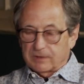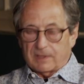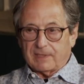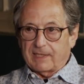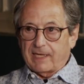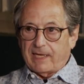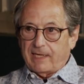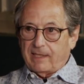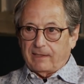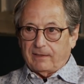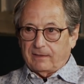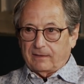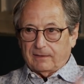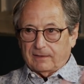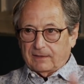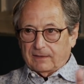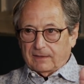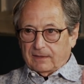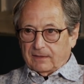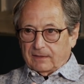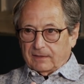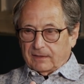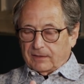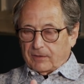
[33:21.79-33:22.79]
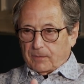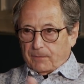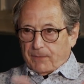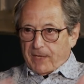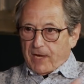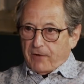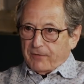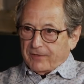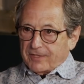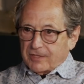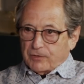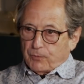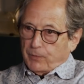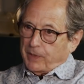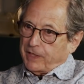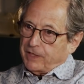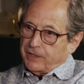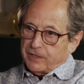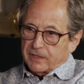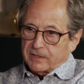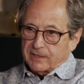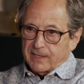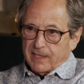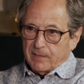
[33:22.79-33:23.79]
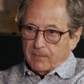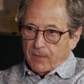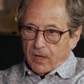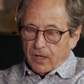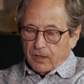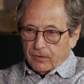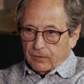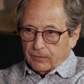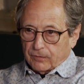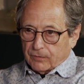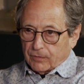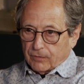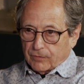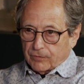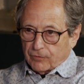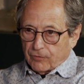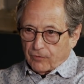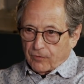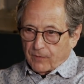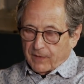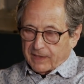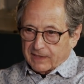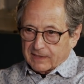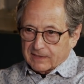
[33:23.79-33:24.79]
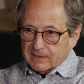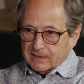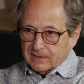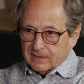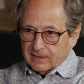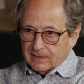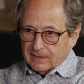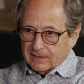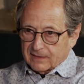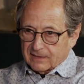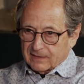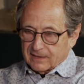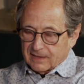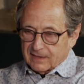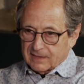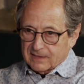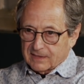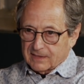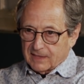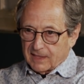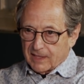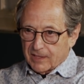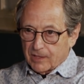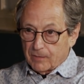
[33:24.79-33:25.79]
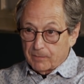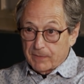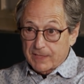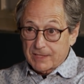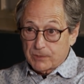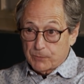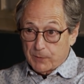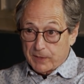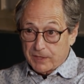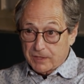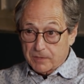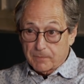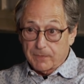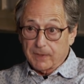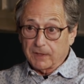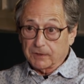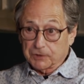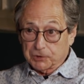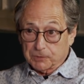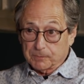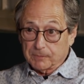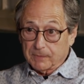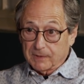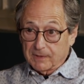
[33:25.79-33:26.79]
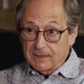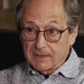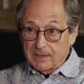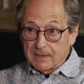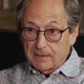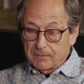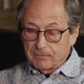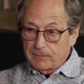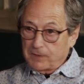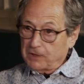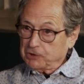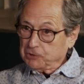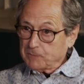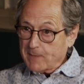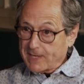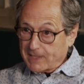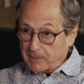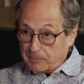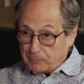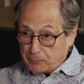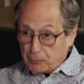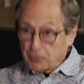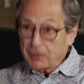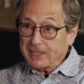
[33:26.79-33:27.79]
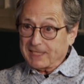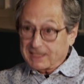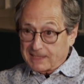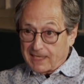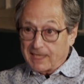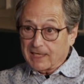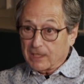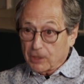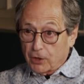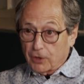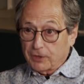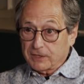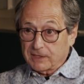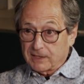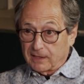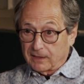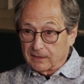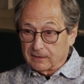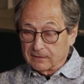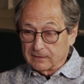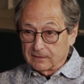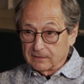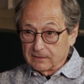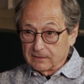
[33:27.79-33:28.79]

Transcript: Again, comparing Sweden to Denmark or Norway is silly. Compare Sweden to Belgium. Belgium had a pretty tight lockdown,